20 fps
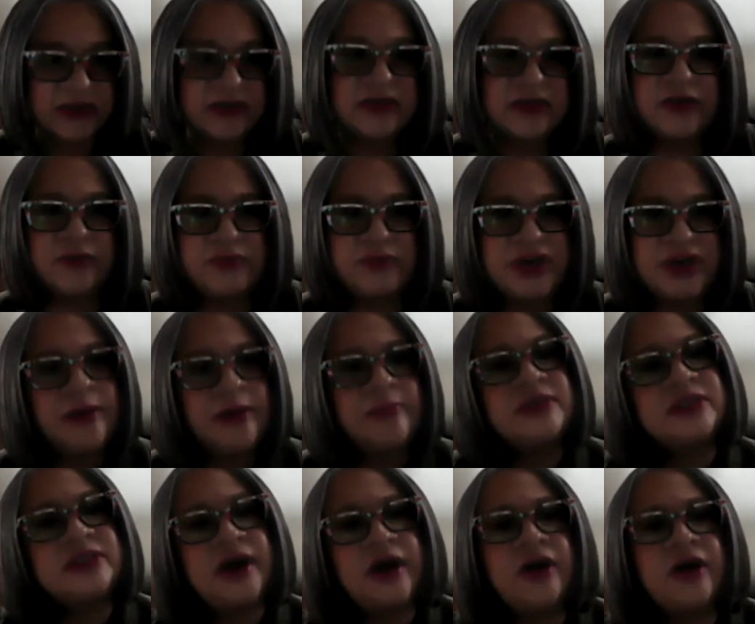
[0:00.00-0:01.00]

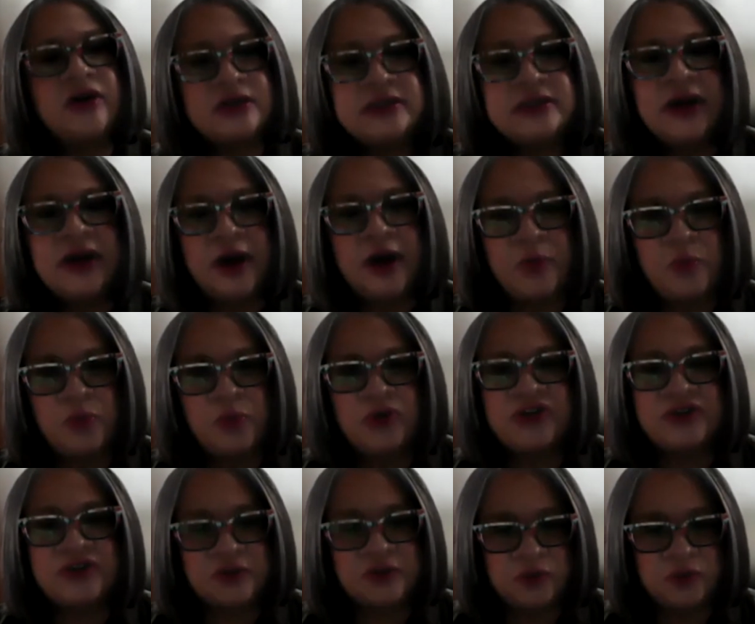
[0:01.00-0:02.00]
sometimes that are set up with
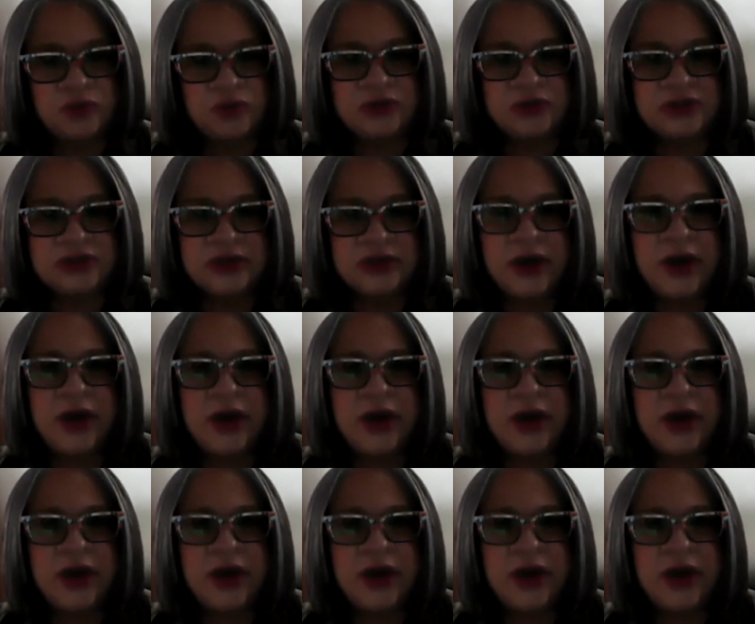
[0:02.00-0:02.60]
schools